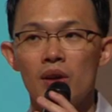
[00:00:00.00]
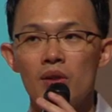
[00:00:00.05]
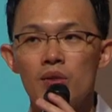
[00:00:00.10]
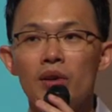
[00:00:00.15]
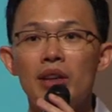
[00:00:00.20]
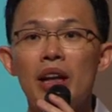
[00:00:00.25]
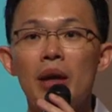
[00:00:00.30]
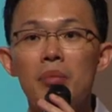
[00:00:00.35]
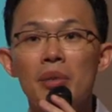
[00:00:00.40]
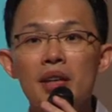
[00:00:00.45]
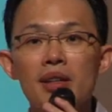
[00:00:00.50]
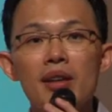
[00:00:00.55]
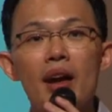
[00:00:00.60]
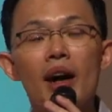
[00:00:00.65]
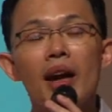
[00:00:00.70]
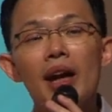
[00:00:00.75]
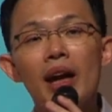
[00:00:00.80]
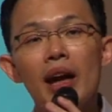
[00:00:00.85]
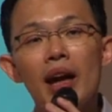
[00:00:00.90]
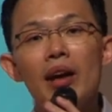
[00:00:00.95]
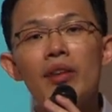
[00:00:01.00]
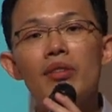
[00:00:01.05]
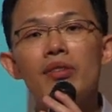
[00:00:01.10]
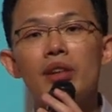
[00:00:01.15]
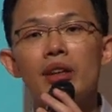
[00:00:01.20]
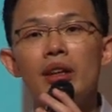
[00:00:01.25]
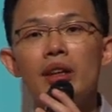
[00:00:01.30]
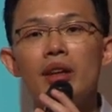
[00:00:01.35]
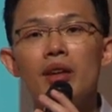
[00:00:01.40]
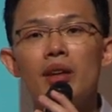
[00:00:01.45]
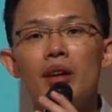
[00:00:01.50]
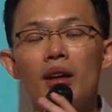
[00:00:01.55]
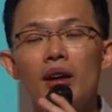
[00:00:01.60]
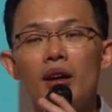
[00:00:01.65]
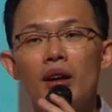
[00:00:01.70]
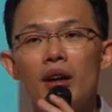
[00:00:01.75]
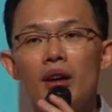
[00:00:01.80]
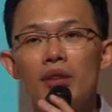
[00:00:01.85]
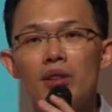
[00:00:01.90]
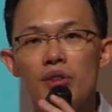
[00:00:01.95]
So that means I have the
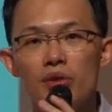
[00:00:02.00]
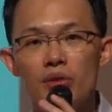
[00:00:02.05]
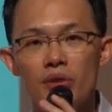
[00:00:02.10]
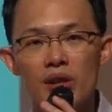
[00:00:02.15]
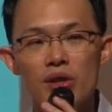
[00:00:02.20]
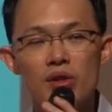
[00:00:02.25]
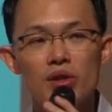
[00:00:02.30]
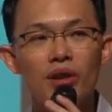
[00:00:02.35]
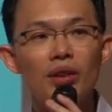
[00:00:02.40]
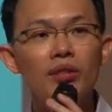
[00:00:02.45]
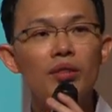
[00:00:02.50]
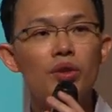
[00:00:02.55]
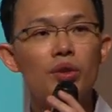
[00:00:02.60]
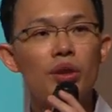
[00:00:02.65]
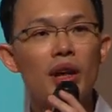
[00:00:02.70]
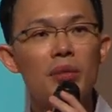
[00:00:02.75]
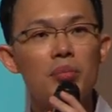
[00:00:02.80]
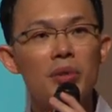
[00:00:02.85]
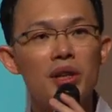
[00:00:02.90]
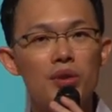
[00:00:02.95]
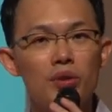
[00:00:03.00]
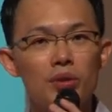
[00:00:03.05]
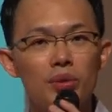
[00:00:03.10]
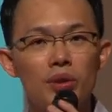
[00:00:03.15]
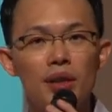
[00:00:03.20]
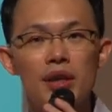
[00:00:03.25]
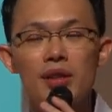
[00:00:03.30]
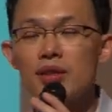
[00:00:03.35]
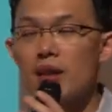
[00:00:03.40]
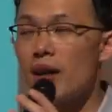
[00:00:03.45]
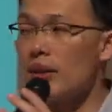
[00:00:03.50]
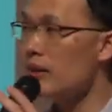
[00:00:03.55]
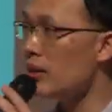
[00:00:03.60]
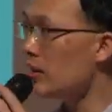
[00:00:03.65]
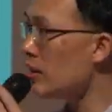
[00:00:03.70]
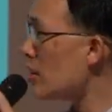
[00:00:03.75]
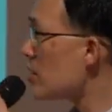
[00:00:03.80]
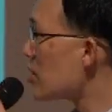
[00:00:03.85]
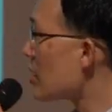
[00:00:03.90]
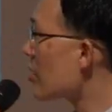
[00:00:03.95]
discretion to admit students
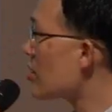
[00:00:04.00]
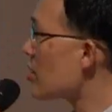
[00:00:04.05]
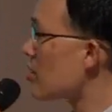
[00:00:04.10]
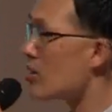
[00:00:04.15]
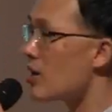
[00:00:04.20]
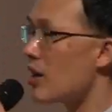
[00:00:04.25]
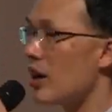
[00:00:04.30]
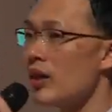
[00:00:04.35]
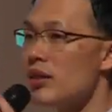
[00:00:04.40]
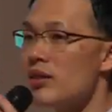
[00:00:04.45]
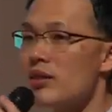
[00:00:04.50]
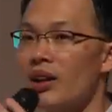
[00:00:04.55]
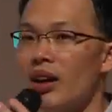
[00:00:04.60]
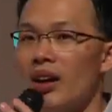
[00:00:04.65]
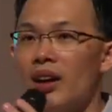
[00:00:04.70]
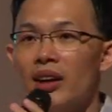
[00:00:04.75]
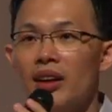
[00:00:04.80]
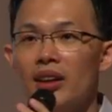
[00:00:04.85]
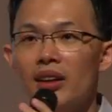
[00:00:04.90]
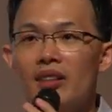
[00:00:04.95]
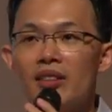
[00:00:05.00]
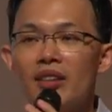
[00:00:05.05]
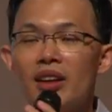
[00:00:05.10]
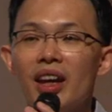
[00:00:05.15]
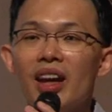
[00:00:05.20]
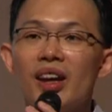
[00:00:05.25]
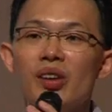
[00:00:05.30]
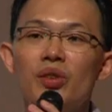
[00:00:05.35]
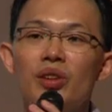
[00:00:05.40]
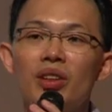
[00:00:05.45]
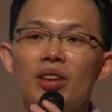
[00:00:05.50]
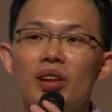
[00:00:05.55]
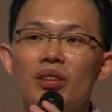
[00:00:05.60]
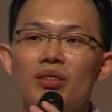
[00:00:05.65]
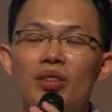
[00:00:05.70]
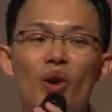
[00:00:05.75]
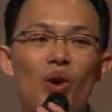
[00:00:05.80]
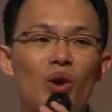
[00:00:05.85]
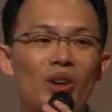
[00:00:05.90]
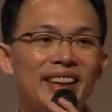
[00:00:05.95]
under this exercise in the area
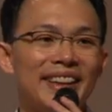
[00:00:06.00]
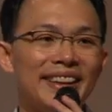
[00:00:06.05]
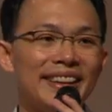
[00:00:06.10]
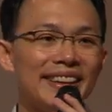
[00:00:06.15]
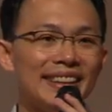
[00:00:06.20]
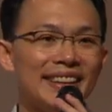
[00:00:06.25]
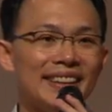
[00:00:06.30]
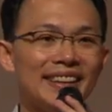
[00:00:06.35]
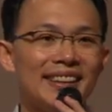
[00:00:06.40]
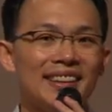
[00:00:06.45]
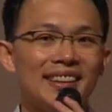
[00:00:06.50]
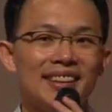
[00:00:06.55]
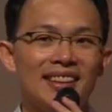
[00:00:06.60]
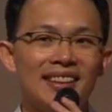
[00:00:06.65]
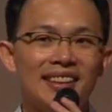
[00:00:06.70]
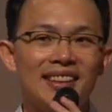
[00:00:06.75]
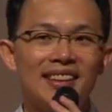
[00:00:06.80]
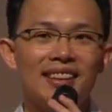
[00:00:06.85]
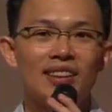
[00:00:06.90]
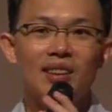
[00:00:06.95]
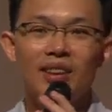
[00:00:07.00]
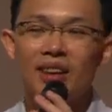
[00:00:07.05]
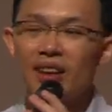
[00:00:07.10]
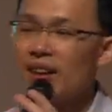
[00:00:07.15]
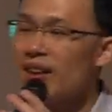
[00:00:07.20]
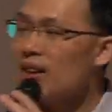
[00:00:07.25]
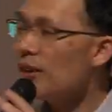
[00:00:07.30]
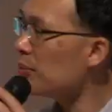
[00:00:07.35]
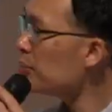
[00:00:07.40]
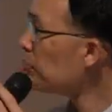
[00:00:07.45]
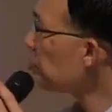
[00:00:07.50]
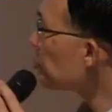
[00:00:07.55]
of hockey. Okay?